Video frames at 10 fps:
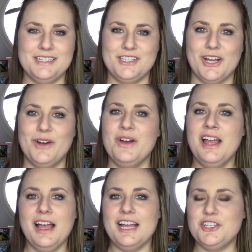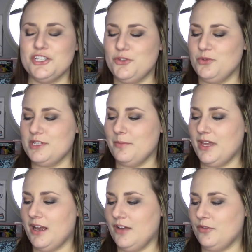So I just threw
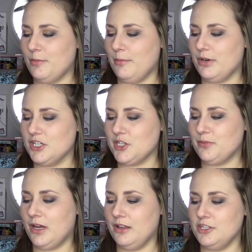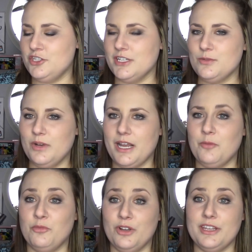something on from my Project Polish. This one
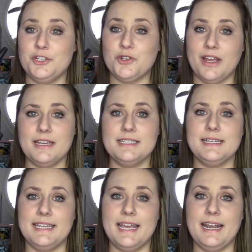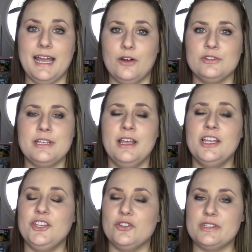I'm really trying to get out.
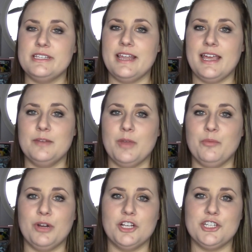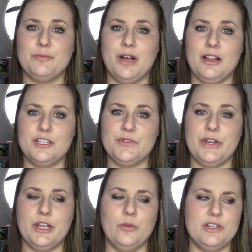You'll see that in my Project Polish
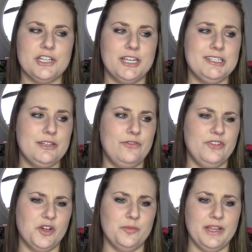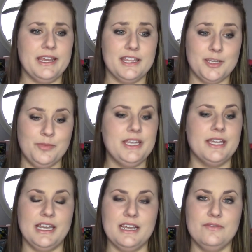video, which I did film like at the
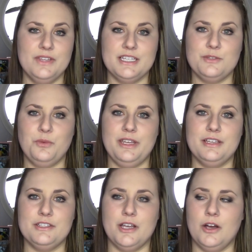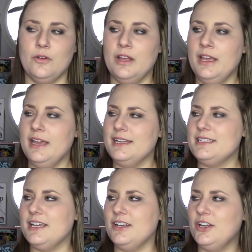beginning of this week, so it's
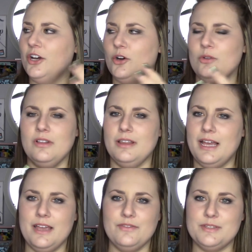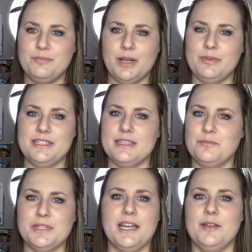going to go live probably
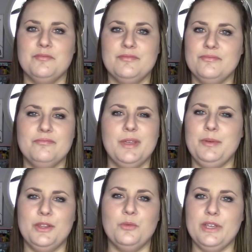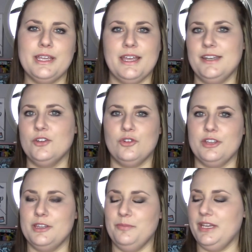sometime, maybe the weekend or
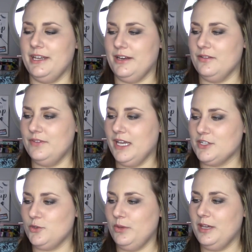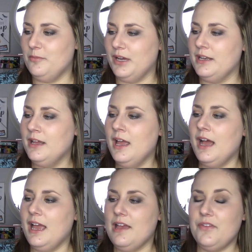at the beginning of next week. But
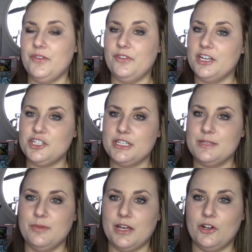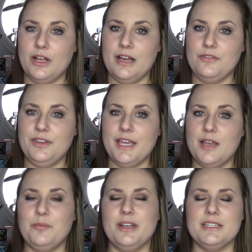I haven't finished this bottle off
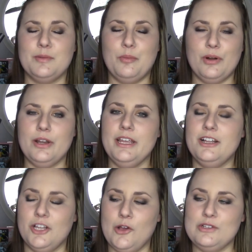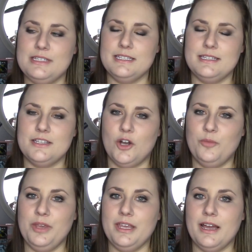yet, but it's pretty close. is O
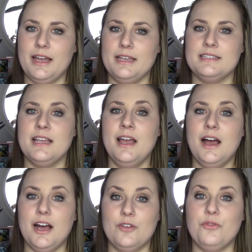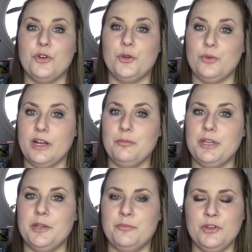P I's
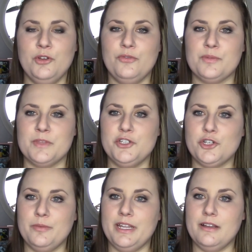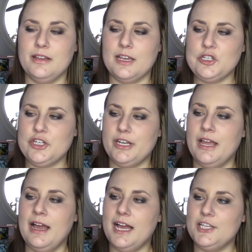Unforgretably Blue from the Germany collection.
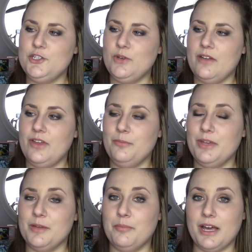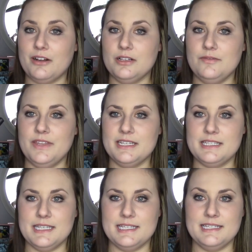I do have a big bottle of
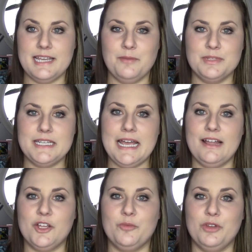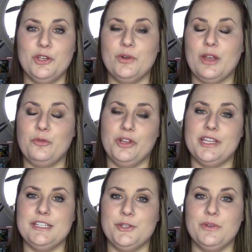this. This is a metallic blue. I
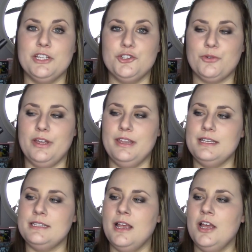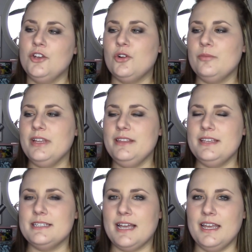really do enjoy this. Normally
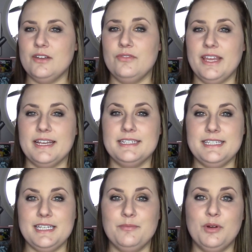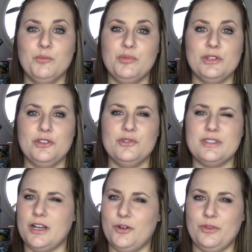these kind of like deep blues
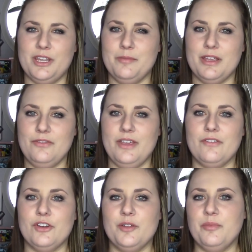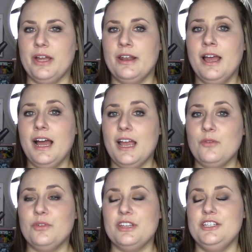aren't really my favorite, but I
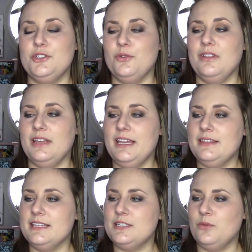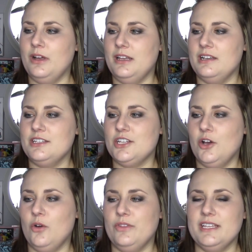really do like this one.
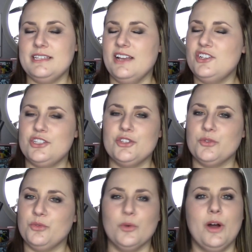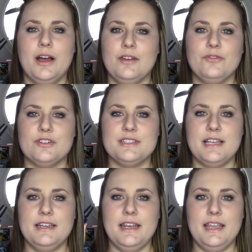So this I just threw on for
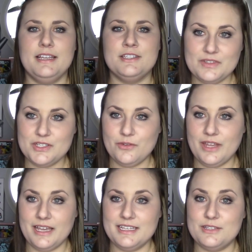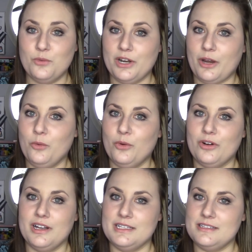Sunday, so, so that is what I
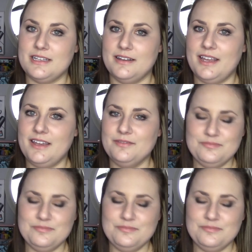wore on Sunday.